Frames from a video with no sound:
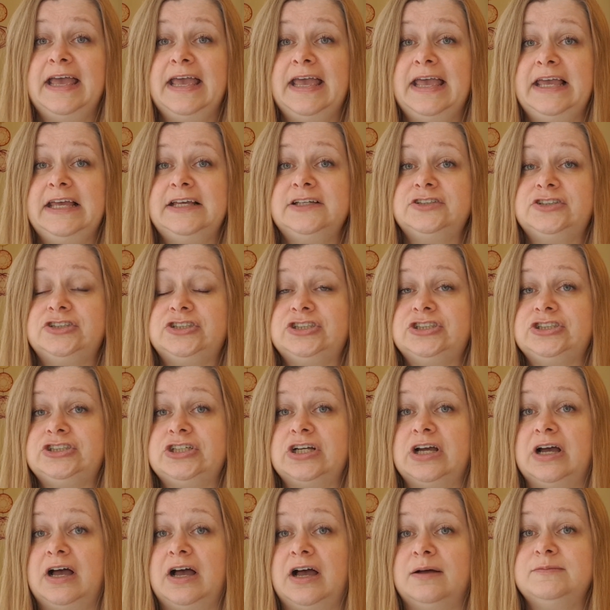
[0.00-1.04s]

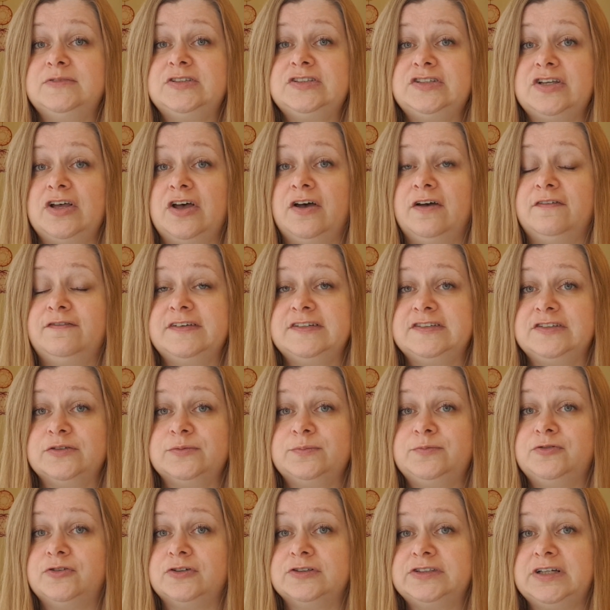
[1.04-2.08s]
each service or
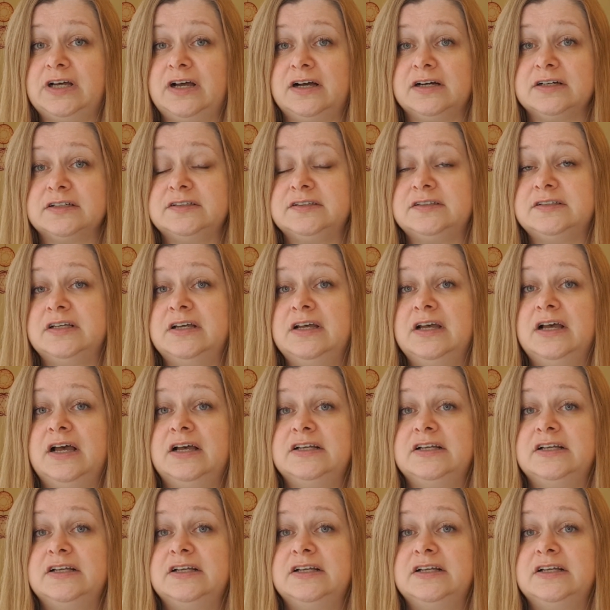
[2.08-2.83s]
product.